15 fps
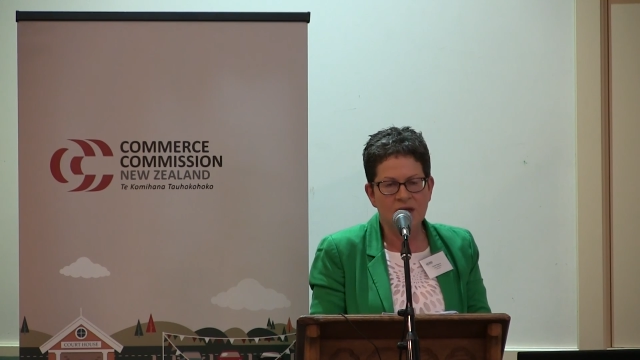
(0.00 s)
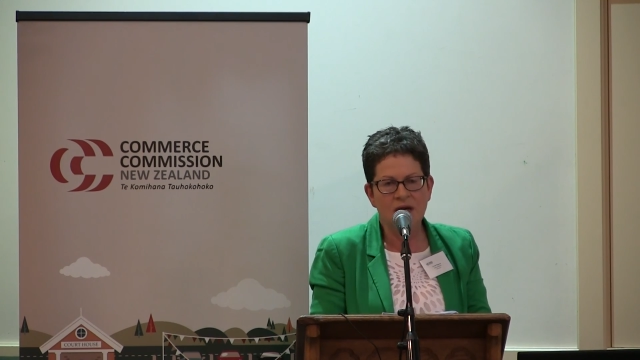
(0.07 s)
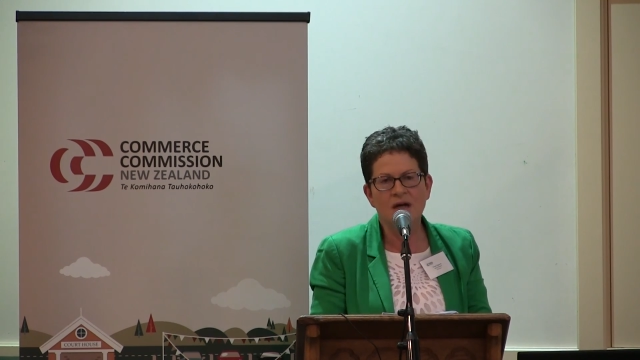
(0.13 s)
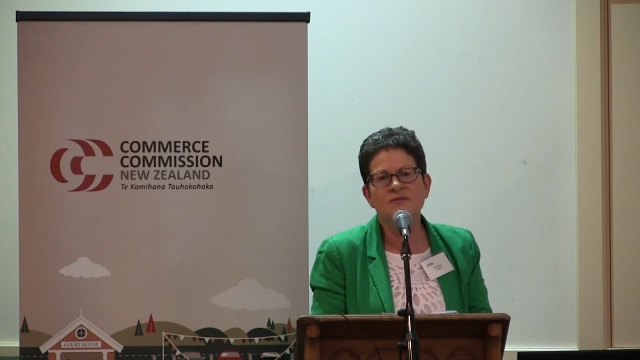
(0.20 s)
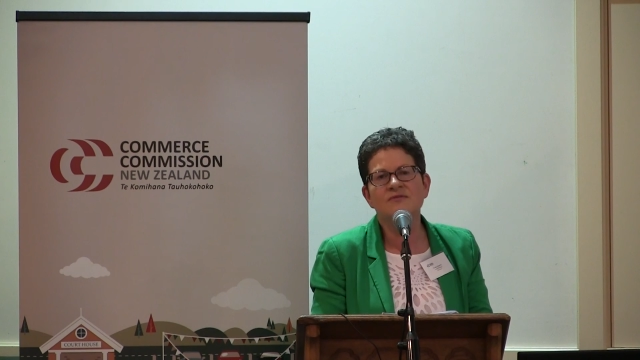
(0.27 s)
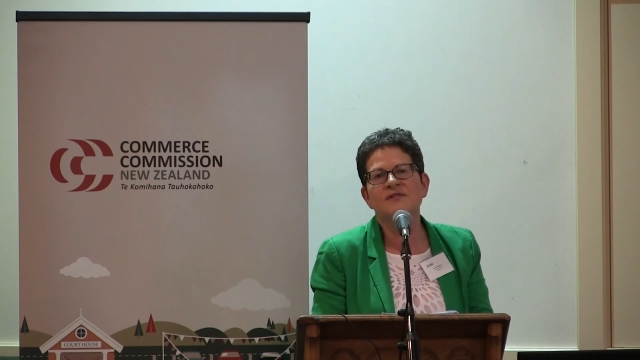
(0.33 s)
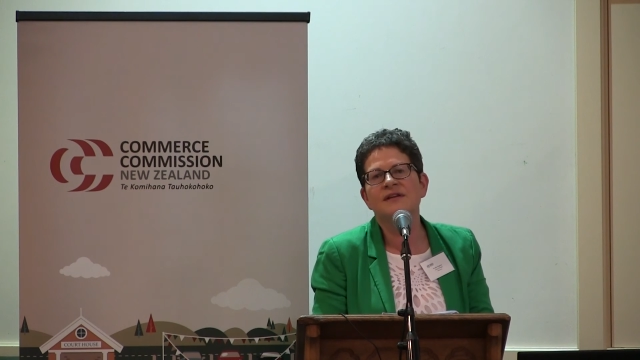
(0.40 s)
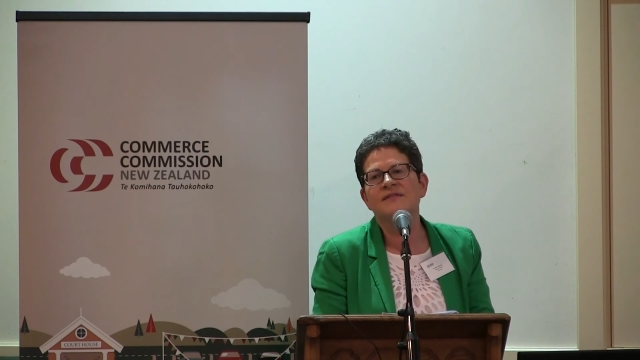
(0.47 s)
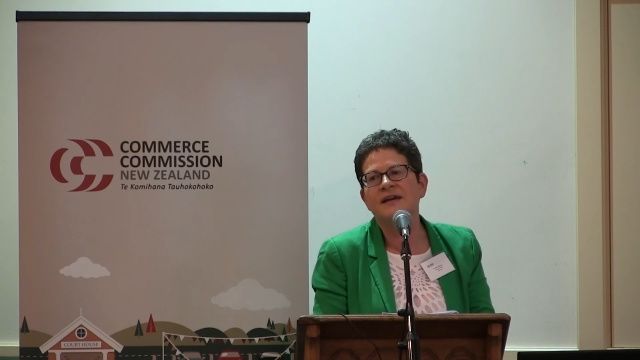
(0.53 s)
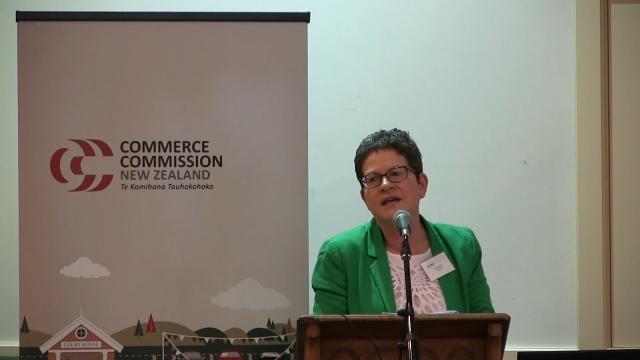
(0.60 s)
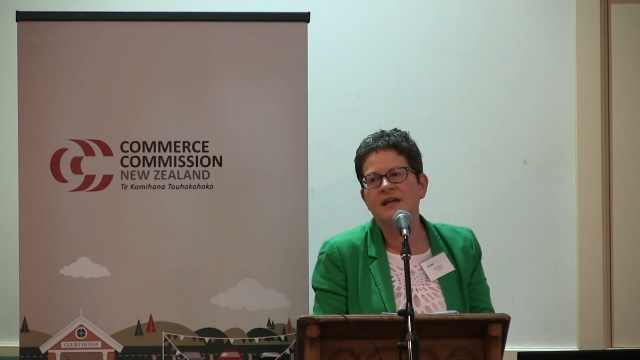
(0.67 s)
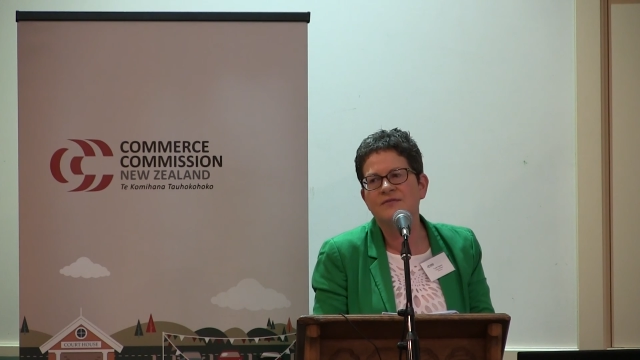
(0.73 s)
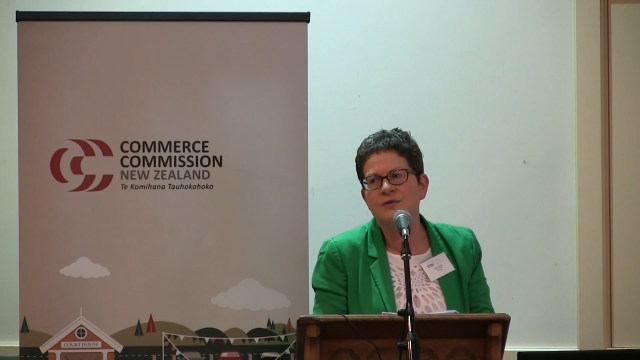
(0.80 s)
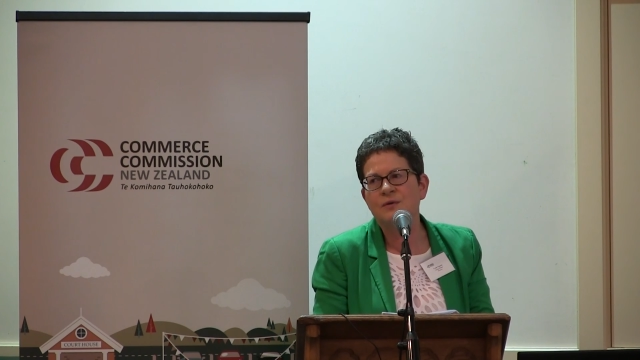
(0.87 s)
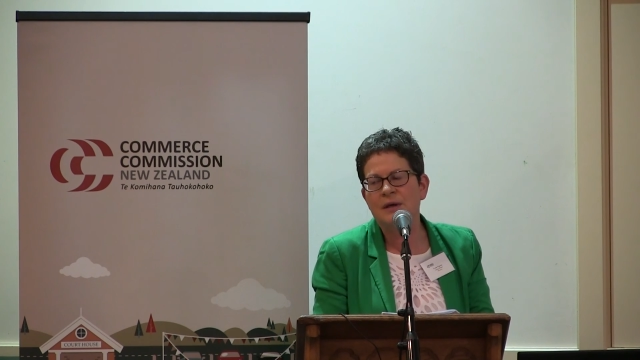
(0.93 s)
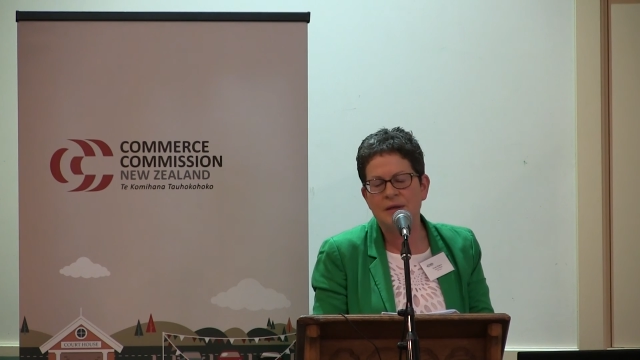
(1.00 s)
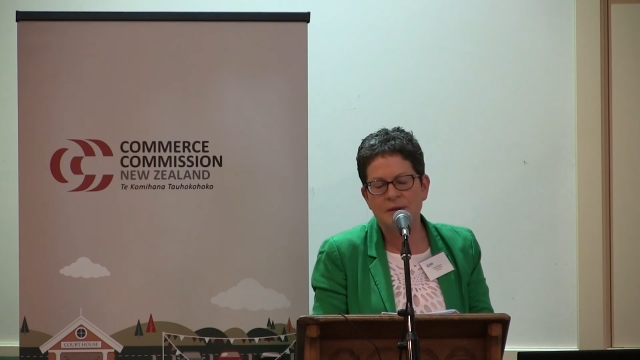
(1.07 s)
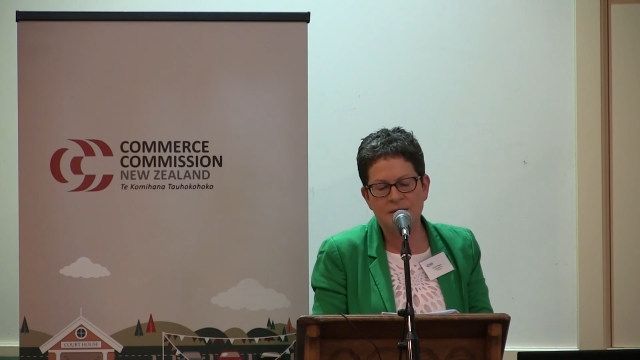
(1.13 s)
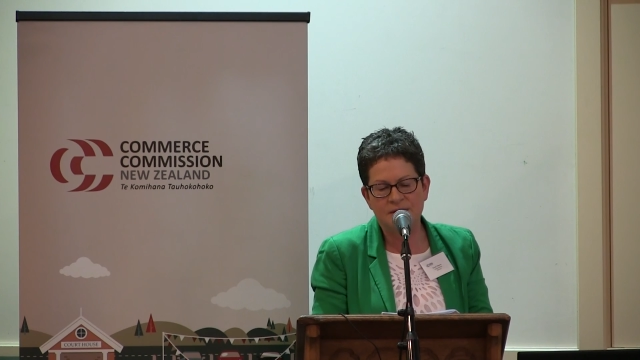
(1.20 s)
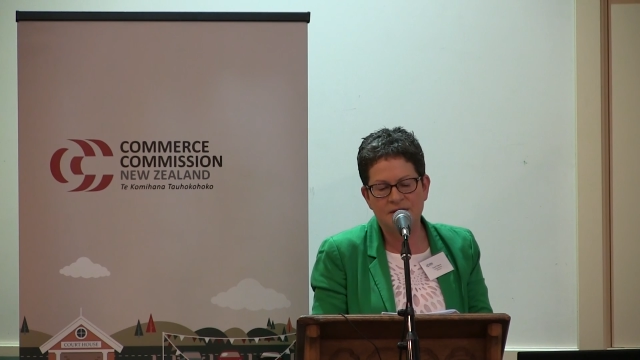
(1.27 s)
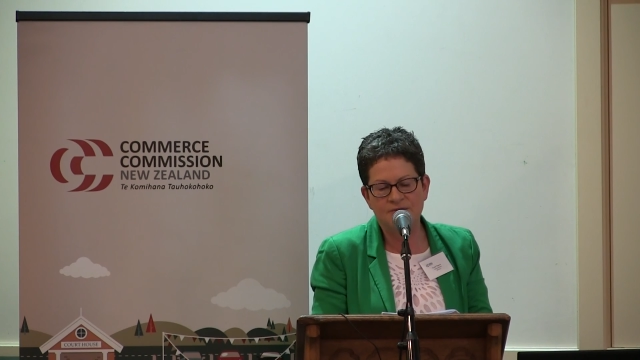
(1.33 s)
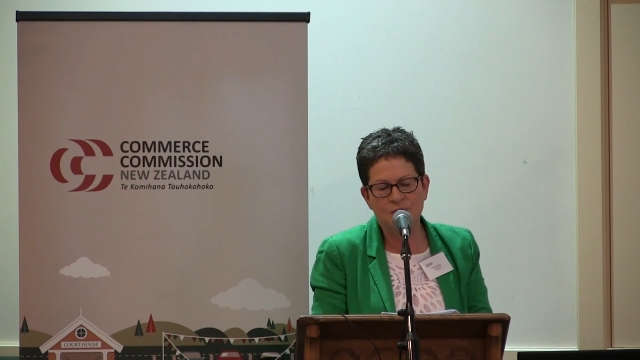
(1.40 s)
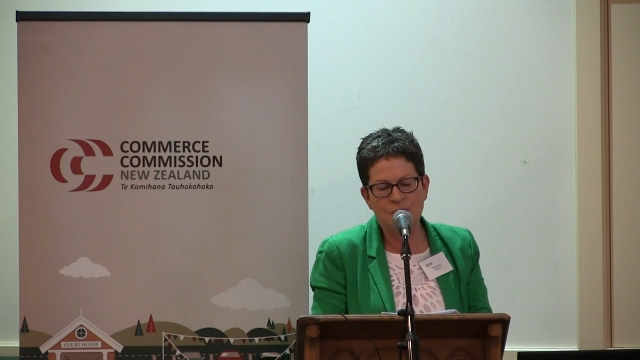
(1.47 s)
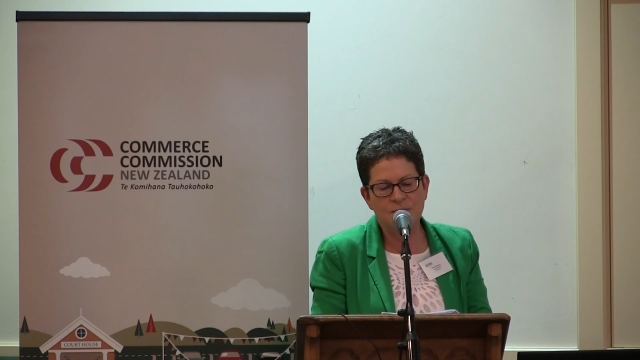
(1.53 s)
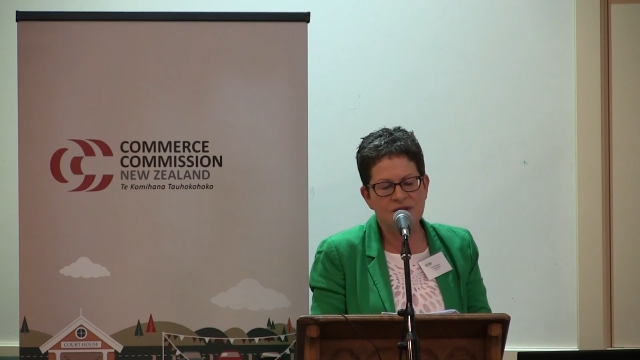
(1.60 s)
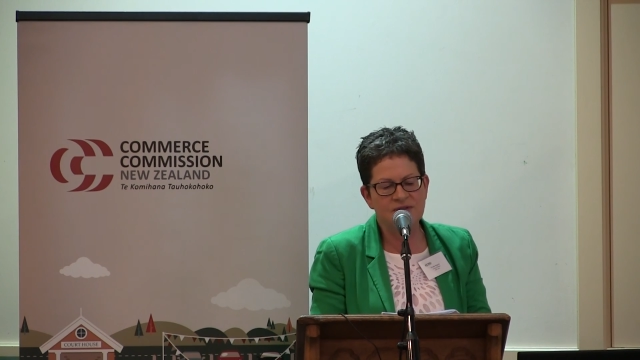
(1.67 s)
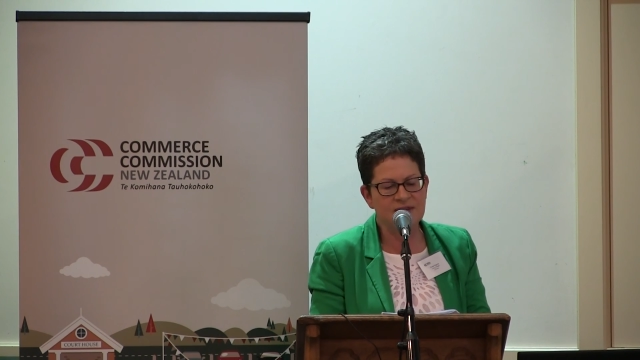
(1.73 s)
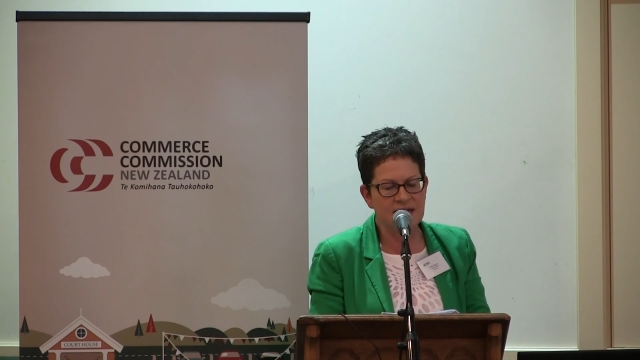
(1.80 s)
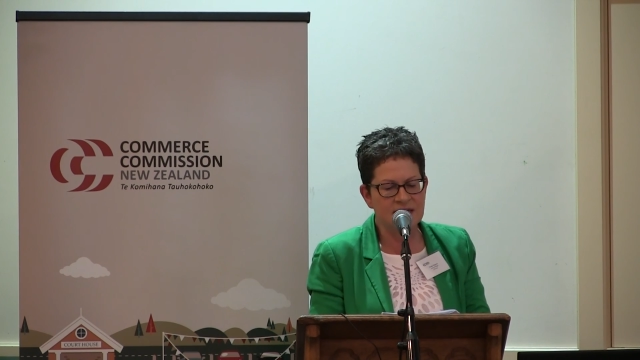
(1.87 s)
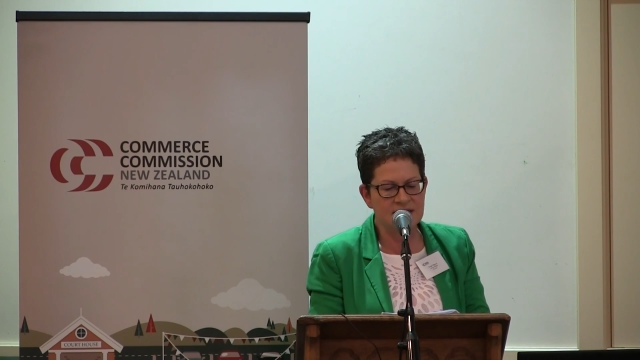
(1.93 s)
Hopefully they give you a
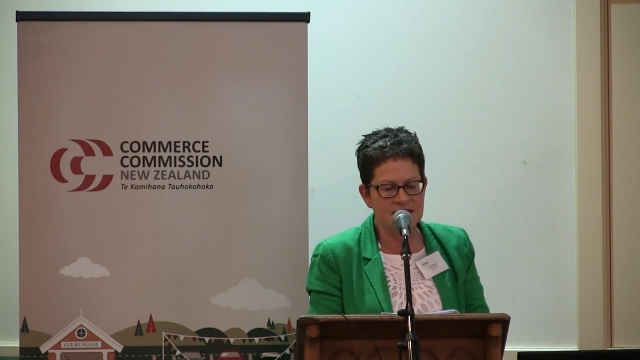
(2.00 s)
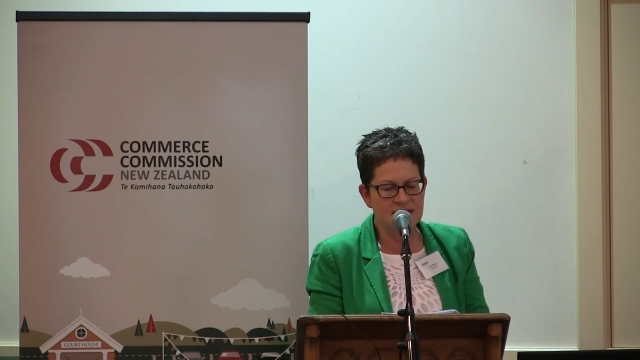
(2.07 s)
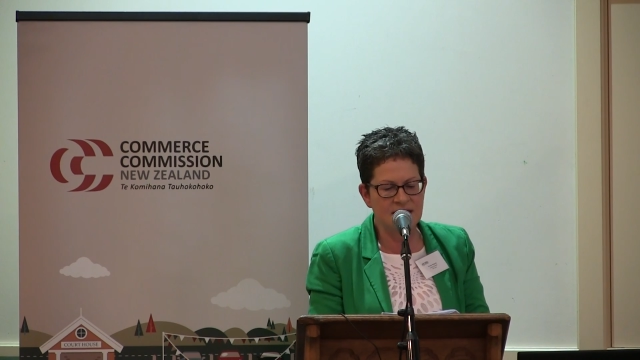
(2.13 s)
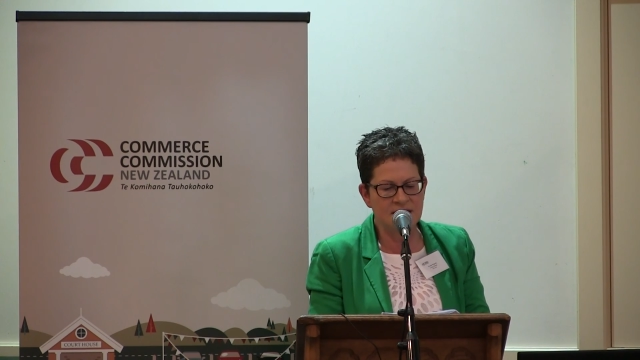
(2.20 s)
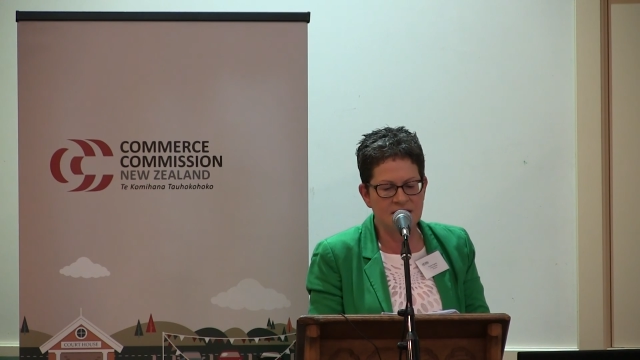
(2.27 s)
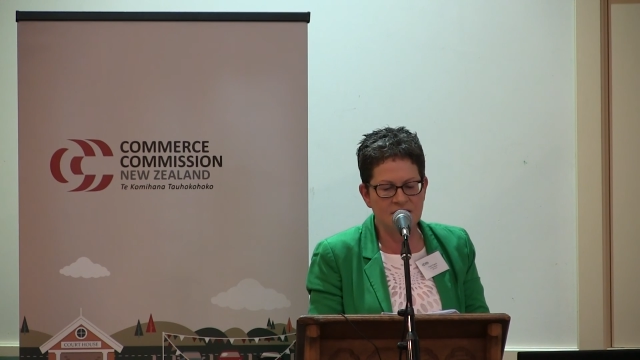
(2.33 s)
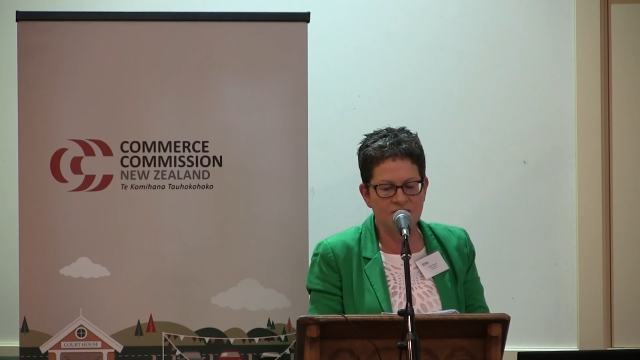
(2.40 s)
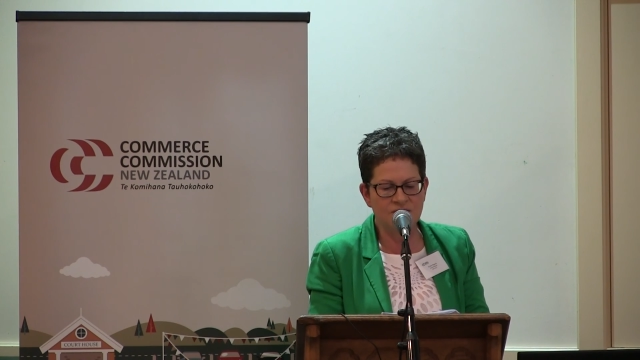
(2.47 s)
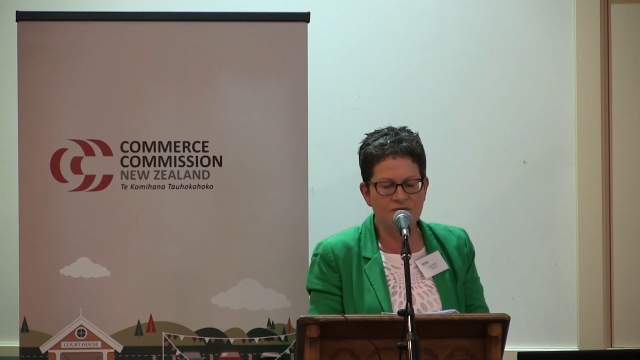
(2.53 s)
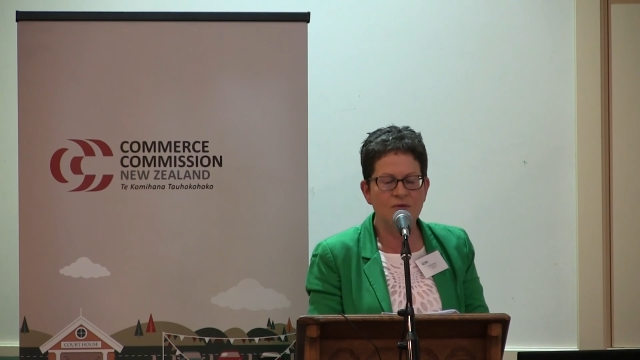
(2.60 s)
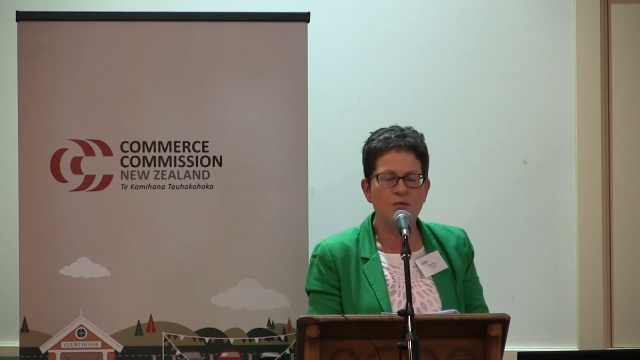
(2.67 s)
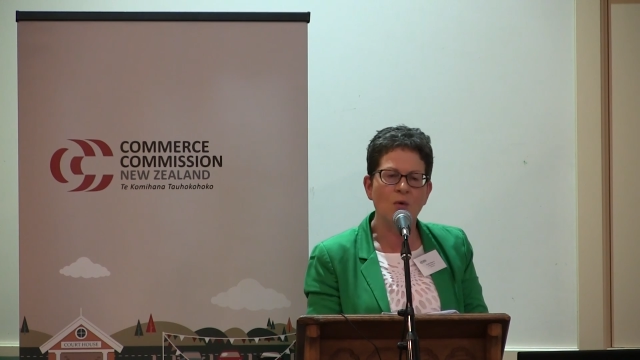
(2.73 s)
bit of an understanding of